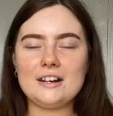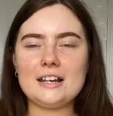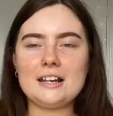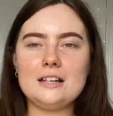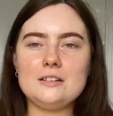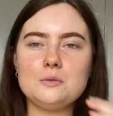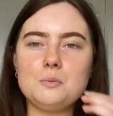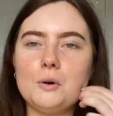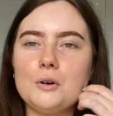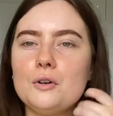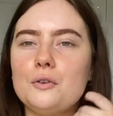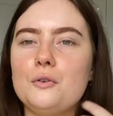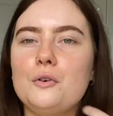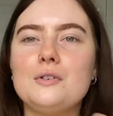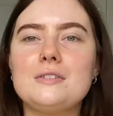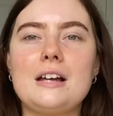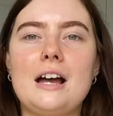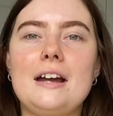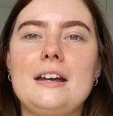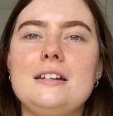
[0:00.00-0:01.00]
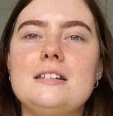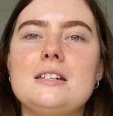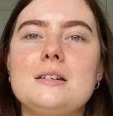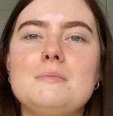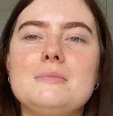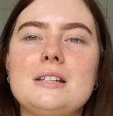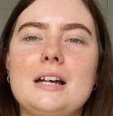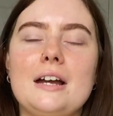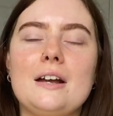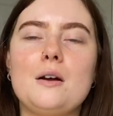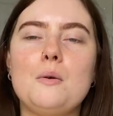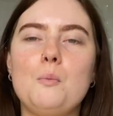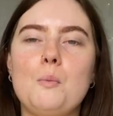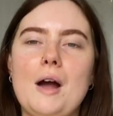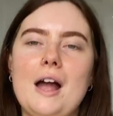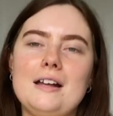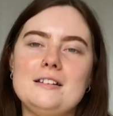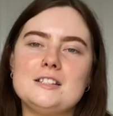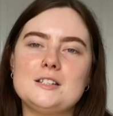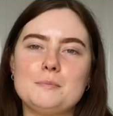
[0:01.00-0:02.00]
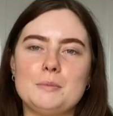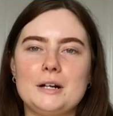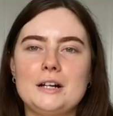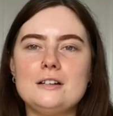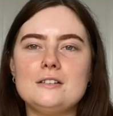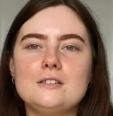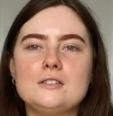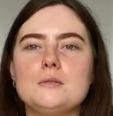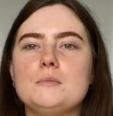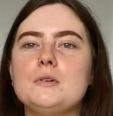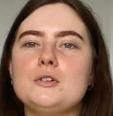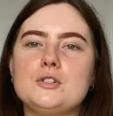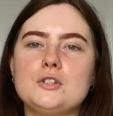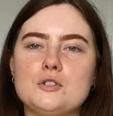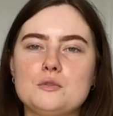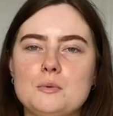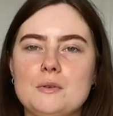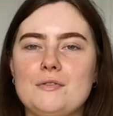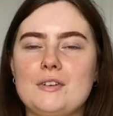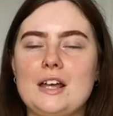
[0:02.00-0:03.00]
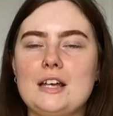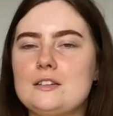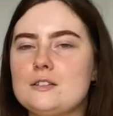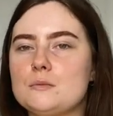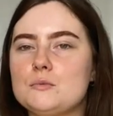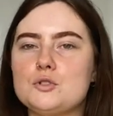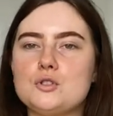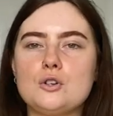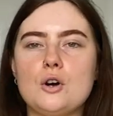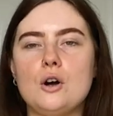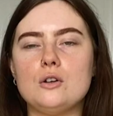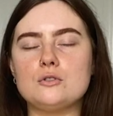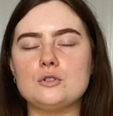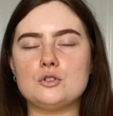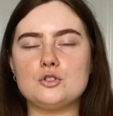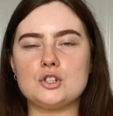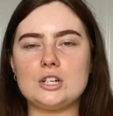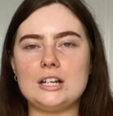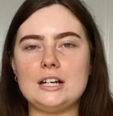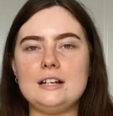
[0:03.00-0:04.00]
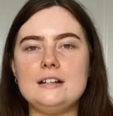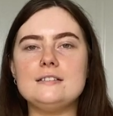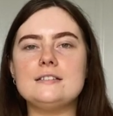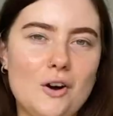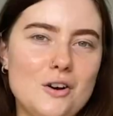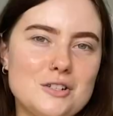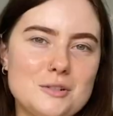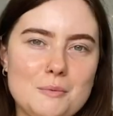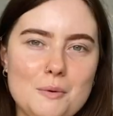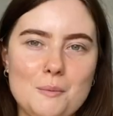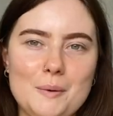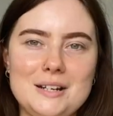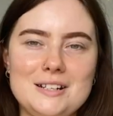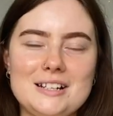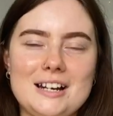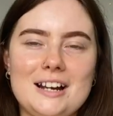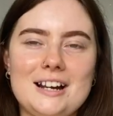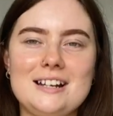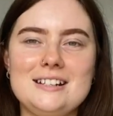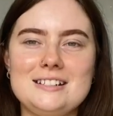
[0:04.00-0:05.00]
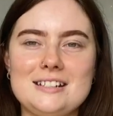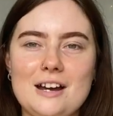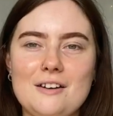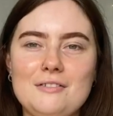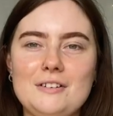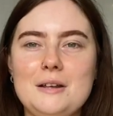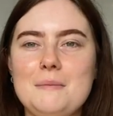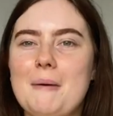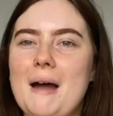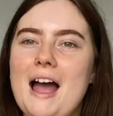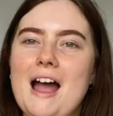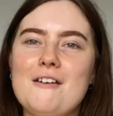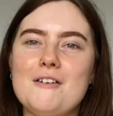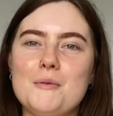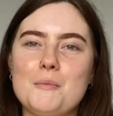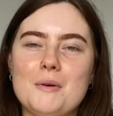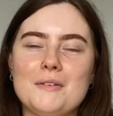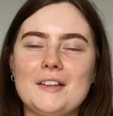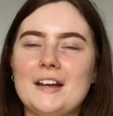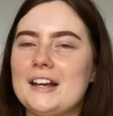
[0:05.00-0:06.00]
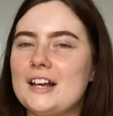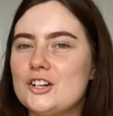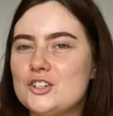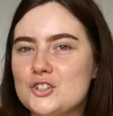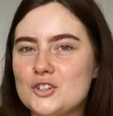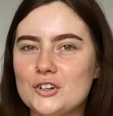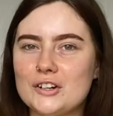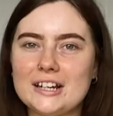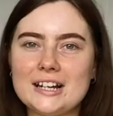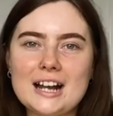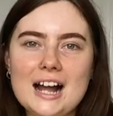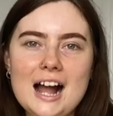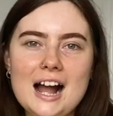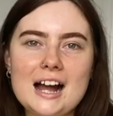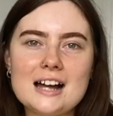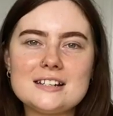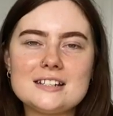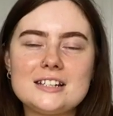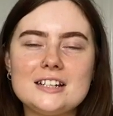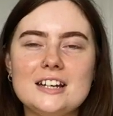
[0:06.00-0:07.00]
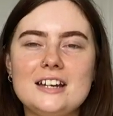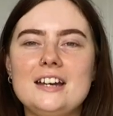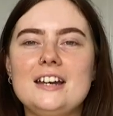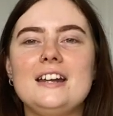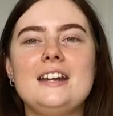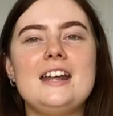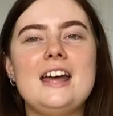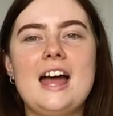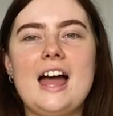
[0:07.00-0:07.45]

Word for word: I feel like it's one of those items that I can wear in spring and summer just with like some shorts or jeans autumn and winter I could definitely pair it with like a chunky cardigan